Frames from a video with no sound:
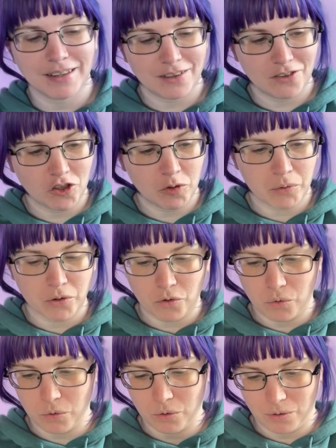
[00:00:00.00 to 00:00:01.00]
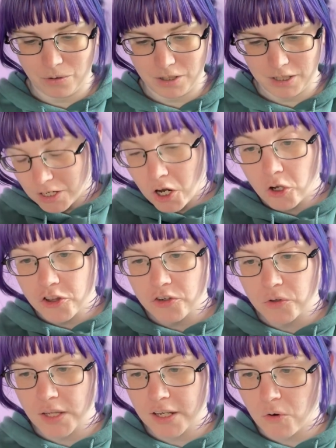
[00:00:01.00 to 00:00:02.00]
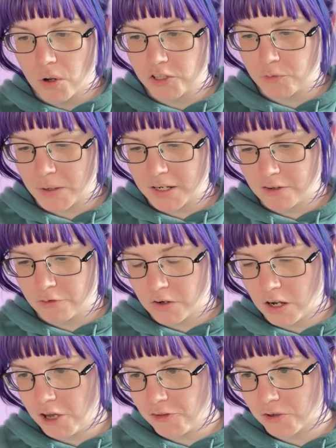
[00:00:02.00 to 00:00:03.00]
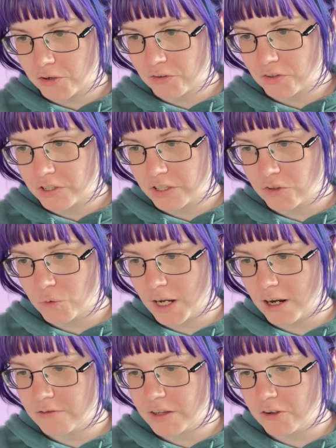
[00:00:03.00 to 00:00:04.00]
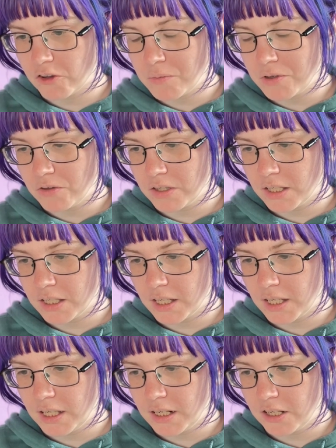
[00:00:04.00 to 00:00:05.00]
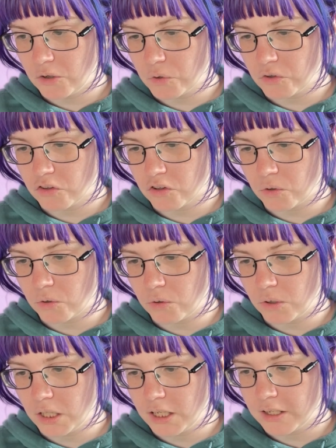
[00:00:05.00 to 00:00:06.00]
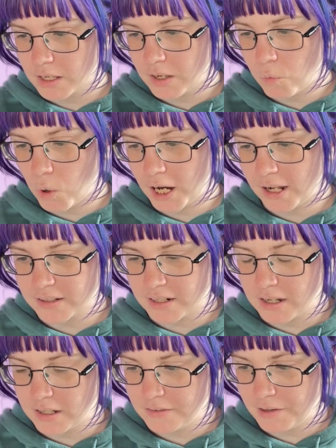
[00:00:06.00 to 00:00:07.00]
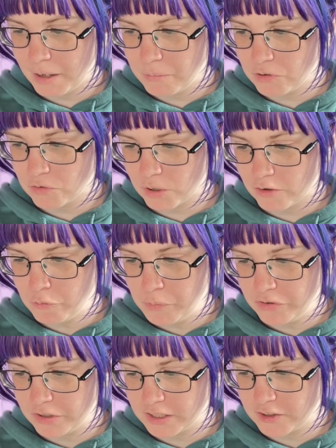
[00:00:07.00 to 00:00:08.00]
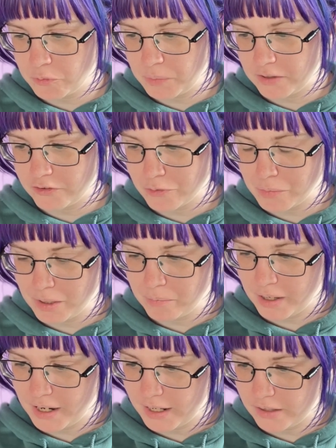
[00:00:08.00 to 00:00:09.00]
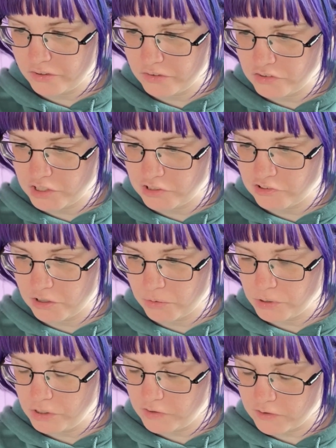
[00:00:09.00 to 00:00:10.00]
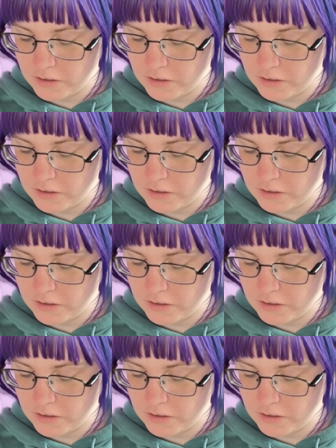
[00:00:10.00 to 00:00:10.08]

super cool. Oh, they're like quotes by different authors. So we have There's Music in Your Soul, a wild and untamed sort of music that speaks to me by S.J. Jones,